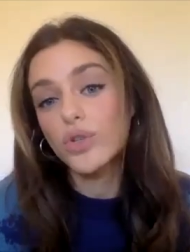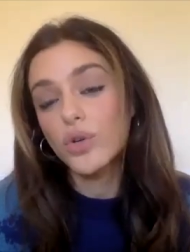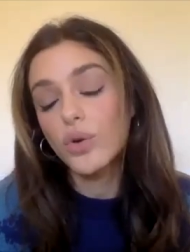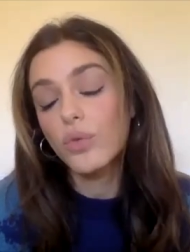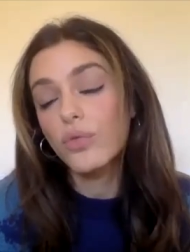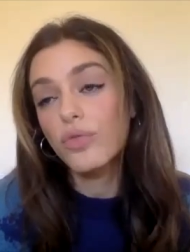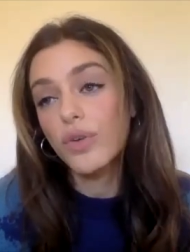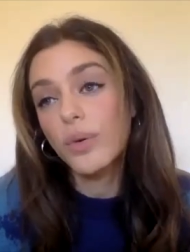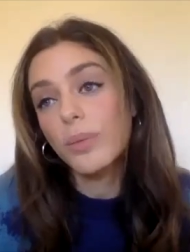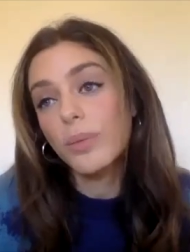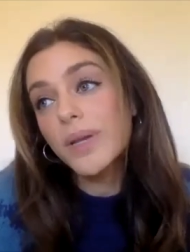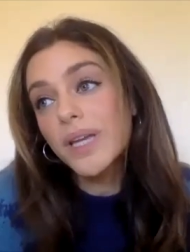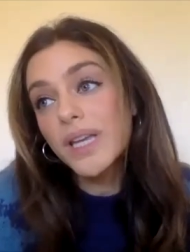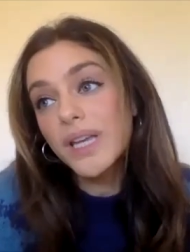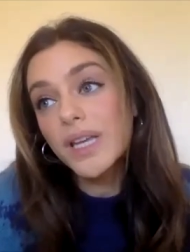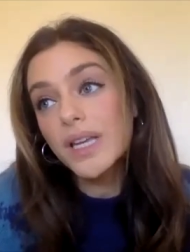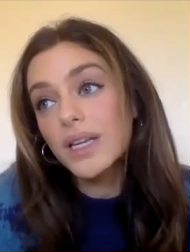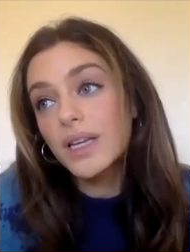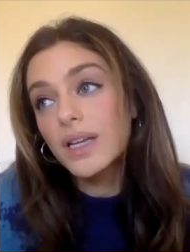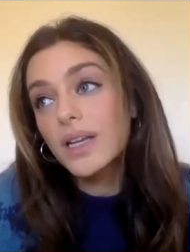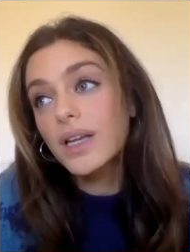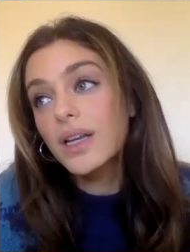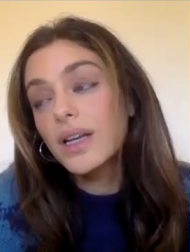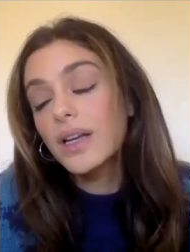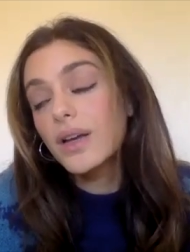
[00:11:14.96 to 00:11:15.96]
So for
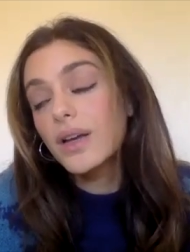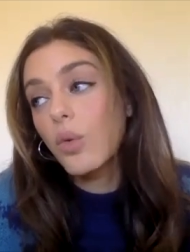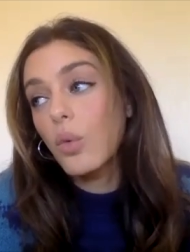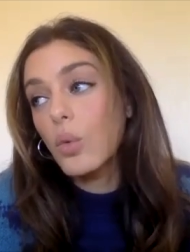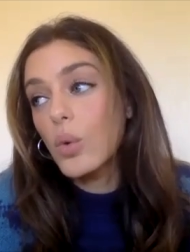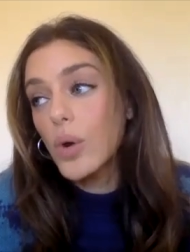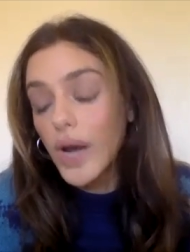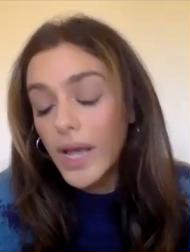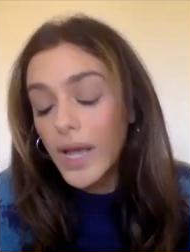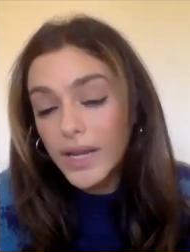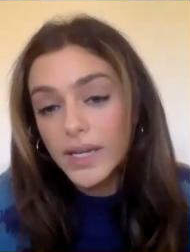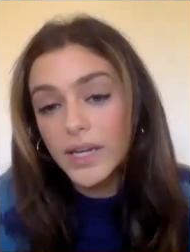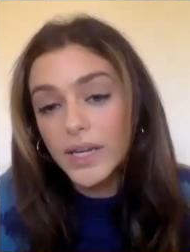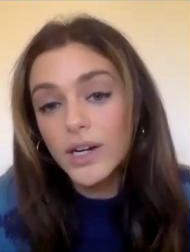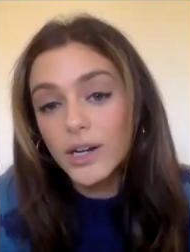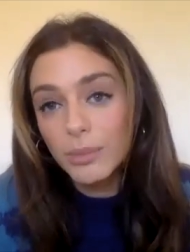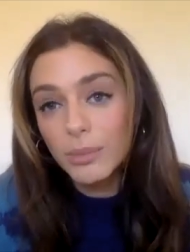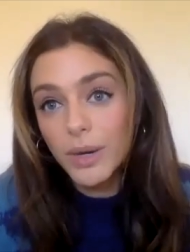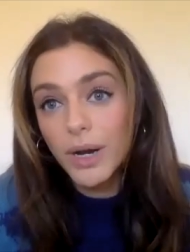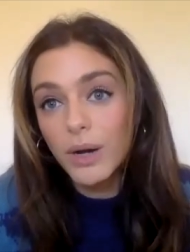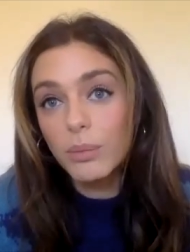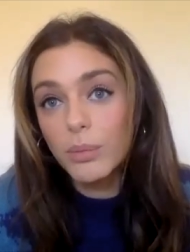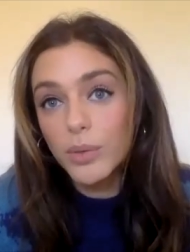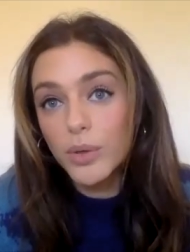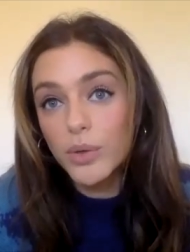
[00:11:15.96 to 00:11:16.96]
me, what I care
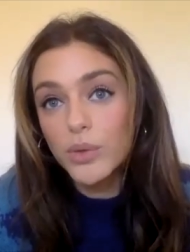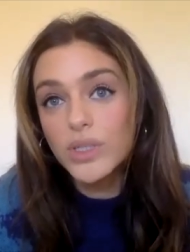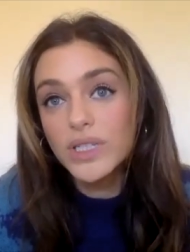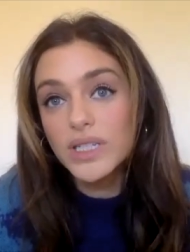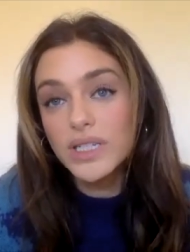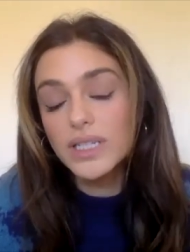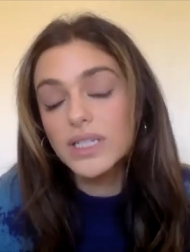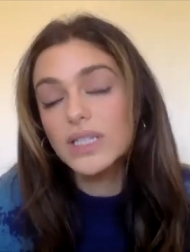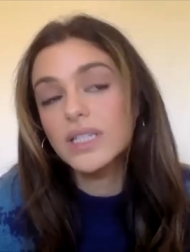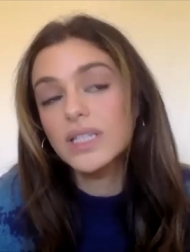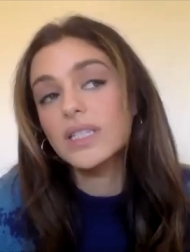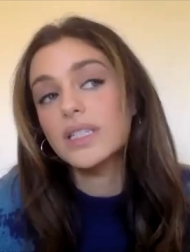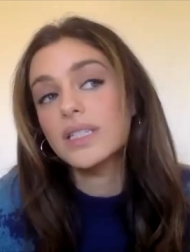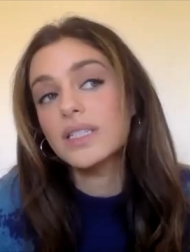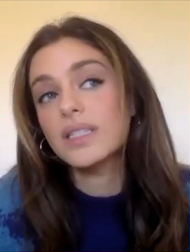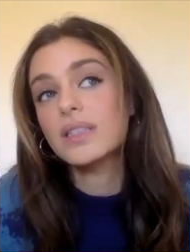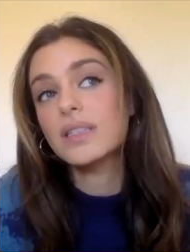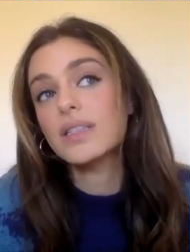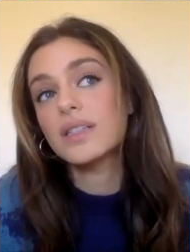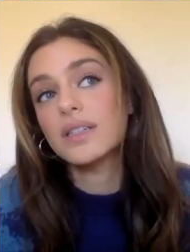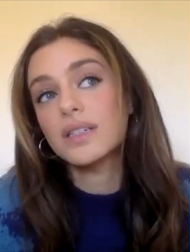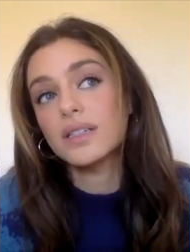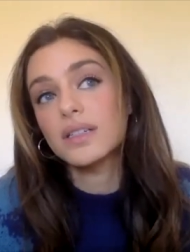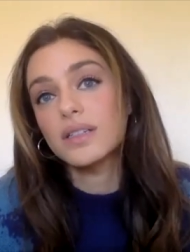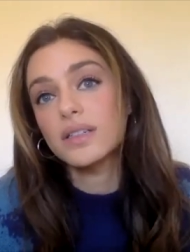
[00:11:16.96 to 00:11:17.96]
about most is
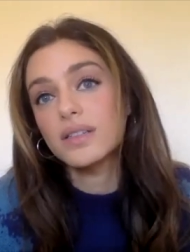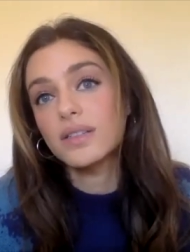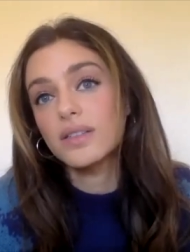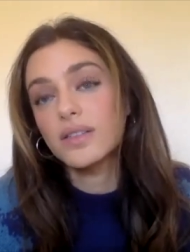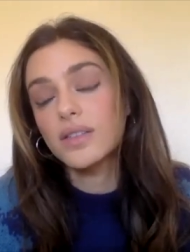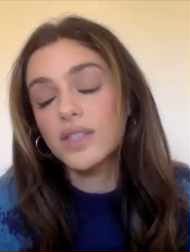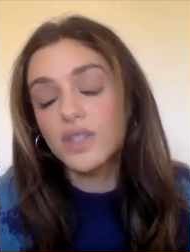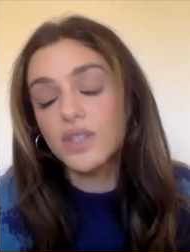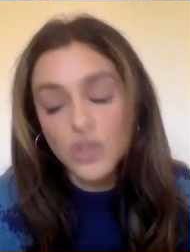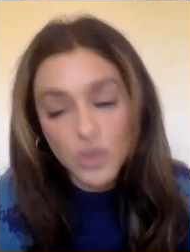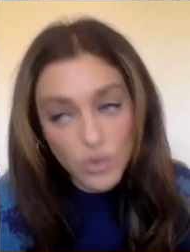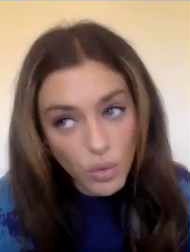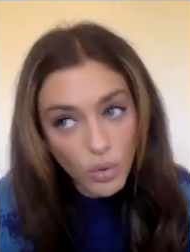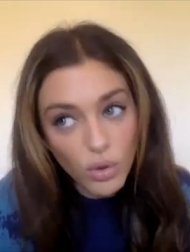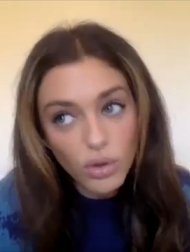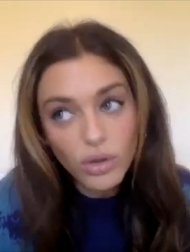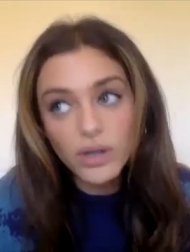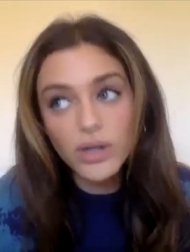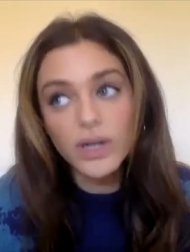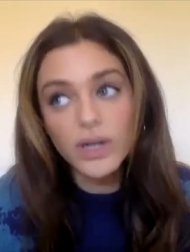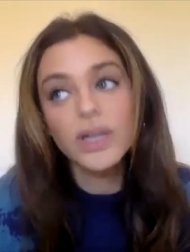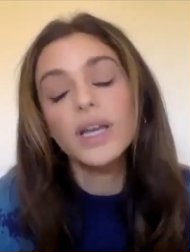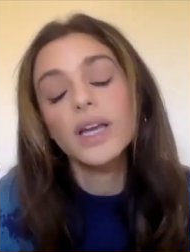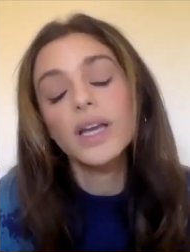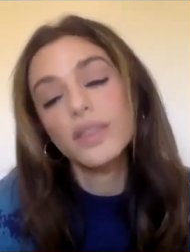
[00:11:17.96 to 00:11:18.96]
the the
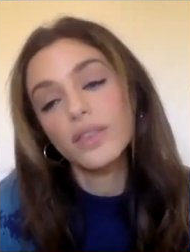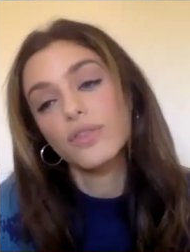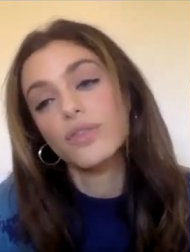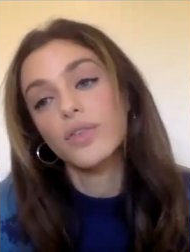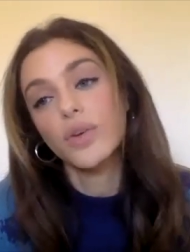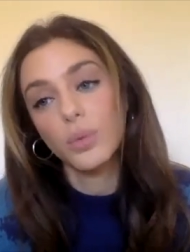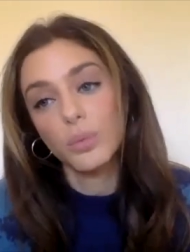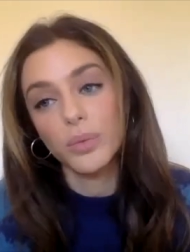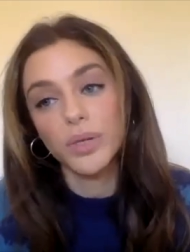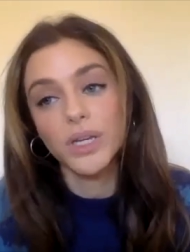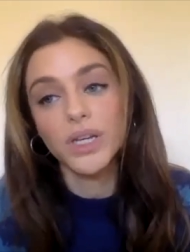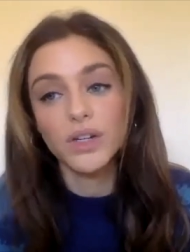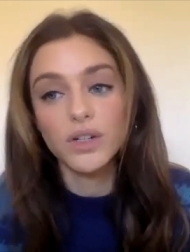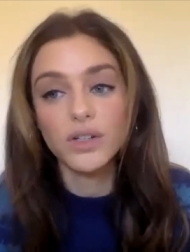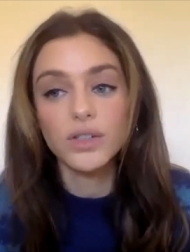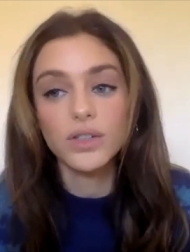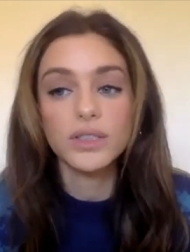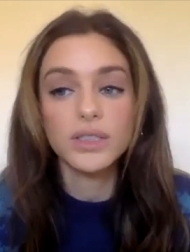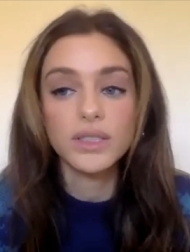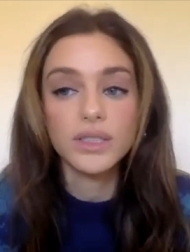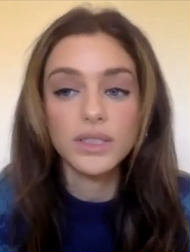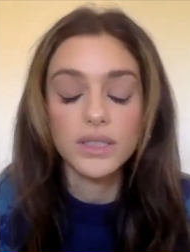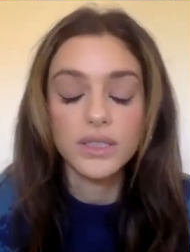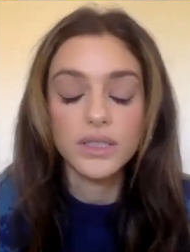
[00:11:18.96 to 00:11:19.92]
story and the filmmakers.